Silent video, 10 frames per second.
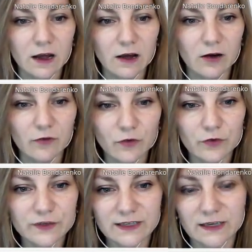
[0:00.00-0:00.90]
of
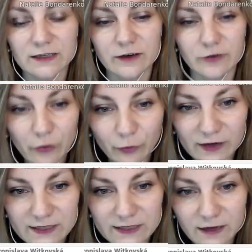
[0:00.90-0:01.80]
course, it's underground
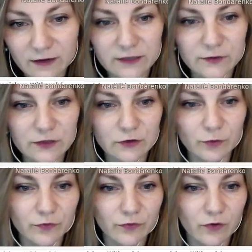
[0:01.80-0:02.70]
wine cellar, as we talked
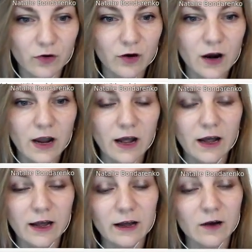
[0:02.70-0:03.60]
before.
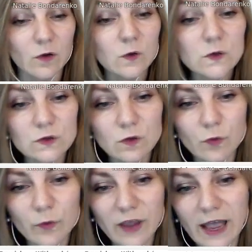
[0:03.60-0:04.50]

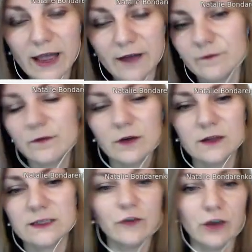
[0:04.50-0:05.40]
Also, we have
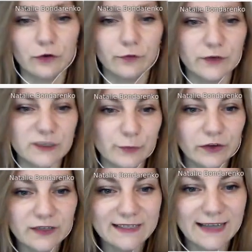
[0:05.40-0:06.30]
such kind of
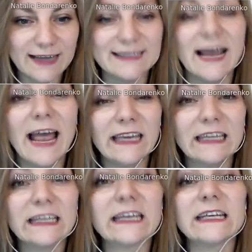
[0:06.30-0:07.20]
experience like
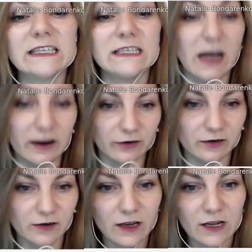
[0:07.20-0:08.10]
dining at dark.
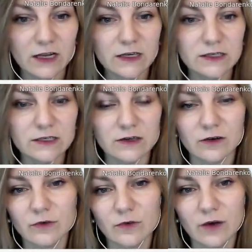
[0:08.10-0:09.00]

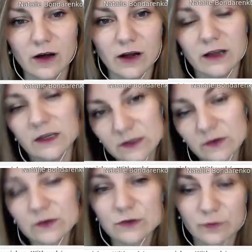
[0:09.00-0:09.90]
So it's
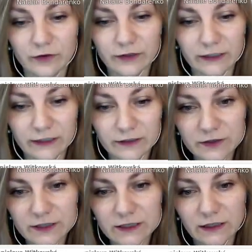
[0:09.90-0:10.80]
also very
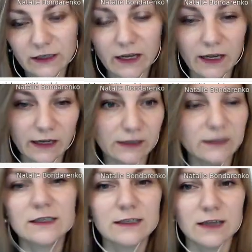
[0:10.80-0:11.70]
interesting, and